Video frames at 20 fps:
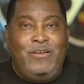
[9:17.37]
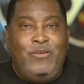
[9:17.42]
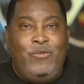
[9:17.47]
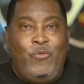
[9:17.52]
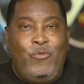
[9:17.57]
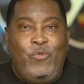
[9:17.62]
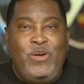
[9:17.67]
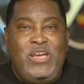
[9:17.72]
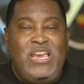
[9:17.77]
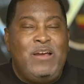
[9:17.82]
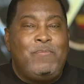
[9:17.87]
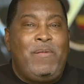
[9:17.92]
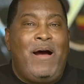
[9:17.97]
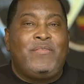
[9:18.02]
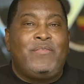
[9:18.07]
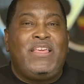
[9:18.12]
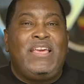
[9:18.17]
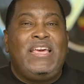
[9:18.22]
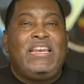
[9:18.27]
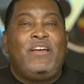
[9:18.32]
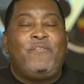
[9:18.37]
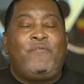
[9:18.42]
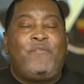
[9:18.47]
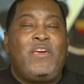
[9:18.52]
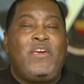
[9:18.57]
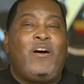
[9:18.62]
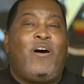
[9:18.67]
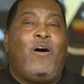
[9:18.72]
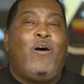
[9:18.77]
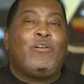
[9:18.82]
We hear about the
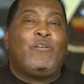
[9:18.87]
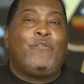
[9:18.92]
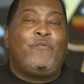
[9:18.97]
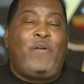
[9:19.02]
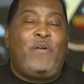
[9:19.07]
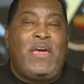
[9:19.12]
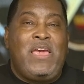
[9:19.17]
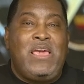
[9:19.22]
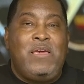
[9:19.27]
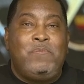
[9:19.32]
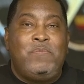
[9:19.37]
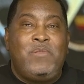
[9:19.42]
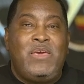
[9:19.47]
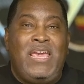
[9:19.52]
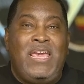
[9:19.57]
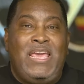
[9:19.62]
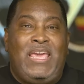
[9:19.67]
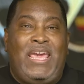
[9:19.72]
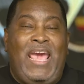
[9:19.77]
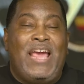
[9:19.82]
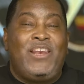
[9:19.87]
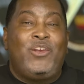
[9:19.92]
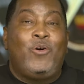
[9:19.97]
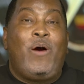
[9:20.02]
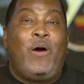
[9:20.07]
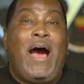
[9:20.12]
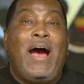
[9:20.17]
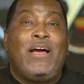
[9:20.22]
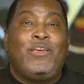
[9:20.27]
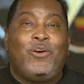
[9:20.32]
NFL Hall of Fame in Canton,
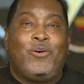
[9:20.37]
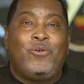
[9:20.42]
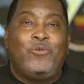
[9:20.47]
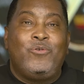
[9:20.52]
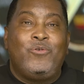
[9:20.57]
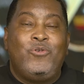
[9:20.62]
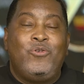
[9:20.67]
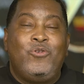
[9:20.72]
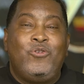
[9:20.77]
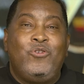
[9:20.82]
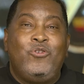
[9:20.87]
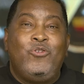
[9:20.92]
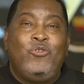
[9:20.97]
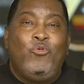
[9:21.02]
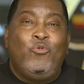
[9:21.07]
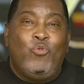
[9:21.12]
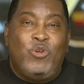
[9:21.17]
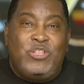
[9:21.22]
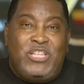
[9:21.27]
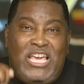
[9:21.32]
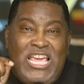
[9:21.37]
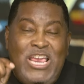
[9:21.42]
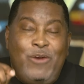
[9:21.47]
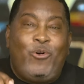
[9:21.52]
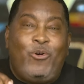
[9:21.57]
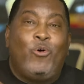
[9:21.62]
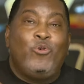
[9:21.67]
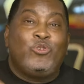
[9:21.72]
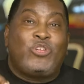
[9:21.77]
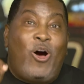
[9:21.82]
Ohio, where the
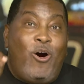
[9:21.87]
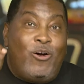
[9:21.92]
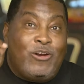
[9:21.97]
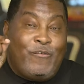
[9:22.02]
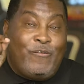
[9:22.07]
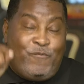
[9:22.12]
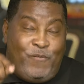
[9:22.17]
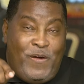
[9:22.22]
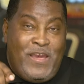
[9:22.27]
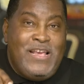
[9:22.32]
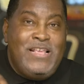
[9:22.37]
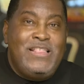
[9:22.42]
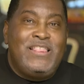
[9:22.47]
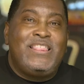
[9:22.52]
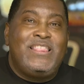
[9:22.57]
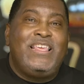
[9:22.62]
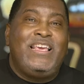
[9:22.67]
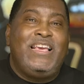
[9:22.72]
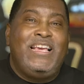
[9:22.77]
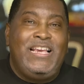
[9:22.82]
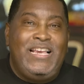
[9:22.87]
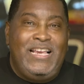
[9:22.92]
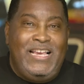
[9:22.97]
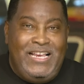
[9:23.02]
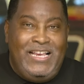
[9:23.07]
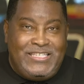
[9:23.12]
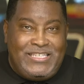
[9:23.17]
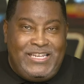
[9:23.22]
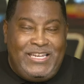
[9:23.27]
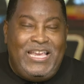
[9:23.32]
Heroes Hall of Faith
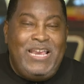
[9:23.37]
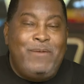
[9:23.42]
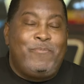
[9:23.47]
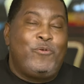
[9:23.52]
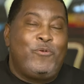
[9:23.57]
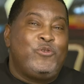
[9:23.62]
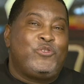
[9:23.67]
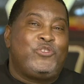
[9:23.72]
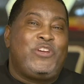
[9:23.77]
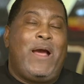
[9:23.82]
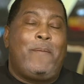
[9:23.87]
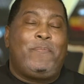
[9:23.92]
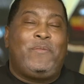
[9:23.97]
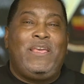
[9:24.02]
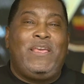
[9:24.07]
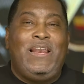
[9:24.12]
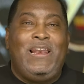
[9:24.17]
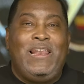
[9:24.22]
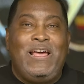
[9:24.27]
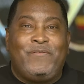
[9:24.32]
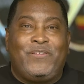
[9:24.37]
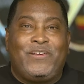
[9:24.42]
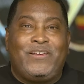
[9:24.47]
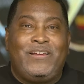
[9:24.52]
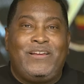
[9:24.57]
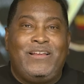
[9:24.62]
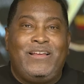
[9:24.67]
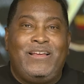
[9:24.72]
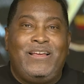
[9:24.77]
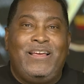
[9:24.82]
is in Hebrews chapter 11.
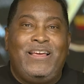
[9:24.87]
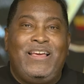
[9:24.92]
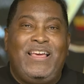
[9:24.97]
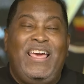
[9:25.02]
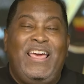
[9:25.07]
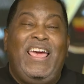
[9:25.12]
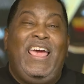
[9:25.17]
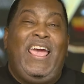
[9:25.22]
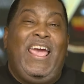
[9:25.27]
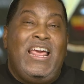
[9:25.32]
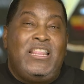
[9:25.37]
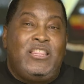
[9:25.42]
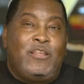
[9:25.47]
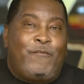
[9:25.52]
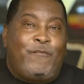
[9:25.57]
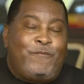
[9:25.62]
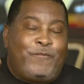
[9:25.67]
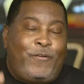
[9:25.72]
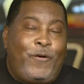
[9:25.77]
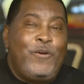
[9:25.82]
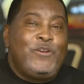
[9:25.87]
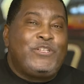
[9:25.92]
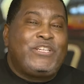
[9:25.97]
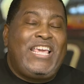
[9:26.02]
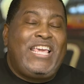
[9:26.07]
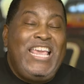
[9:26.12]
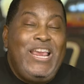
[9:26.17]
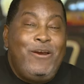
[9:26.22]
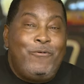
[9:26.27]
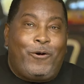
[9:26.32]
And the first
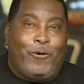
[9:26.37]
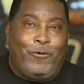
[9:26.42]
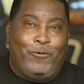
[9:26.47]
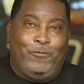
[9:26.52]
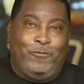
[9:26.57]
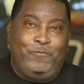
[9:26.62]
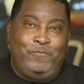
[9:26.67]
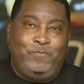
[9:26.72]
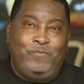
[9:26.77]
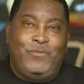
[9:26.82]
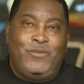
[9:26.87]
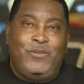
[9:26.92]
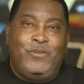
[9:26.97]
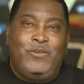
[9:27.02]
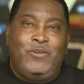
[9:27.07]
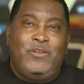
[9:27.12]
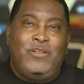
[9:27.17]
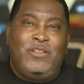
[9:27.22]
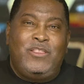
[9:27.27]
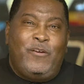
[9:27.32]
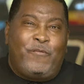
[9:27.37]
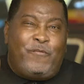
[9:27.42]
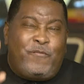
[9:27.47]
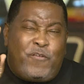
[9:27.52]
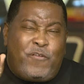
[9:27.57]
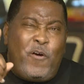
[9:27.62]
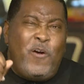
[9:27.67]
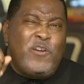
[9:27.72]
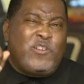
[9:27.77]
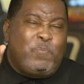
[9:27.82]
hero, the
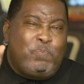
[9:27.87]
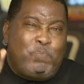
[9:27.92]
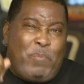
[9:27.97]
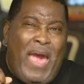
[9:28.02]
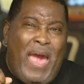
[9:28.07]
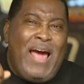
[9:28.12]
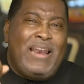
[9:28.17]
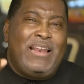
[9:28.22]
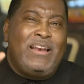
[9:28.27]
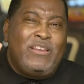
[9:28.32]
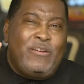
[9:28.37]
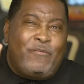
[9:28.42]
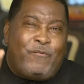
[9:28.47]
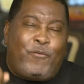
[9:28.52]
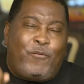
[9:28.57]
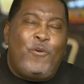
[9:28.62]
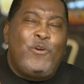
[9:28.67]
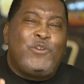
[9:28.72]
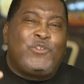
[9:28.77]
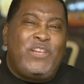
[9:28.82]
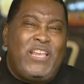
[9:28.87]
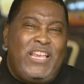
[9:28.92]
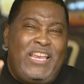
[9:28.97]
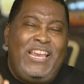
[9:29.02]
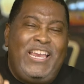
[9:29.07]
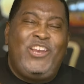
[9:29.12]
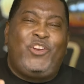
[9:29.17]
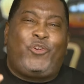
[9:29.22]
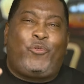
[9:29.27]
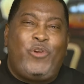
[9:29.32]
first ballot, the first
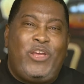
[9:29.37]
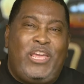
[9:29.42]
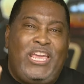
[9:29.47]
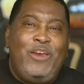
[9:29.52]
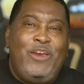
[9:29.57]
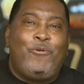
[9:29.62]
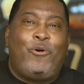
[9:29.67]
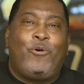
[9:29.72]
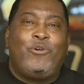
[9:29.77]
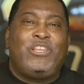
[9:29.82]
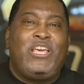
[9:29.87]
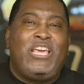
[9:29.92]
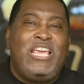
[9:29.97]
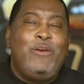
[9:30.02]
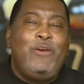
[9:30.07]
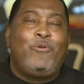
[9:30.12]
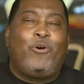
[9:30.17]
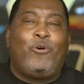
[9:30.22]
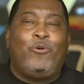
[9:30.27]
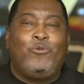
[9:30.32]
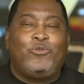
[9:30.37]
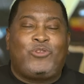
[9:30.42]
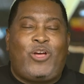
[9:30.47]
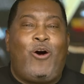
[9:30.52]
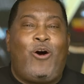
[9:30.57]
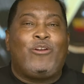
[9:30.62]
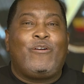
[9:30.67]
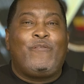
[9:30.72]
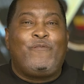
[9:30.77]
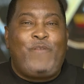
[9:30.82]
entry hero in the Heroes
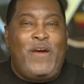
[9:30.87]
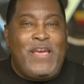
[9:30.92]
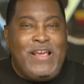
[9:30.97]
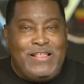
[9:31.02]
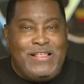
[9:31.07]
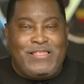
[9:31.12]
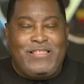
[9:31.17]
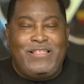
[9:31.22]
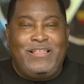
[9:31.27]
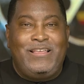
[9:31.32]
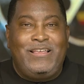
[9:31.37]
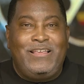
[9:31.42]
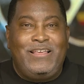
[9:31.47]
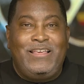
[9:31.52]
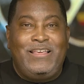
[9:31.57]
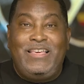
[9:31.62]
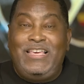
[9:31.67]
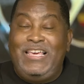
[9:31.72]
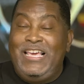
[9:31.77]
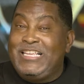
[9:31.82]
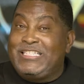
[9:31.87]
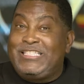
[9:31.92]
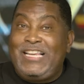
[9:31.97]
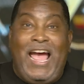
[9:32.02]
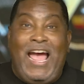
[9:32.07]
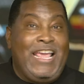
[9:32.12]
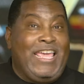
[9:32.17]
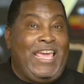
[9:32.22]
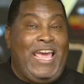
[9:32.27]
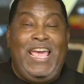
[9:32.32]
Hall of Faith is
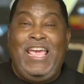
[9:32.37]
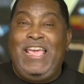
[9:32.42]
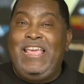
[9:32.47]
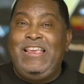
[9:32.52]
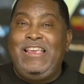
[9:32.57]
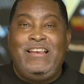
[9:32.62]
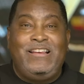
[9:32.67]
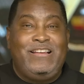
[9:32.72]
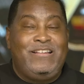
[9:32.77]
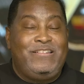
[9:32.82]
not Cain,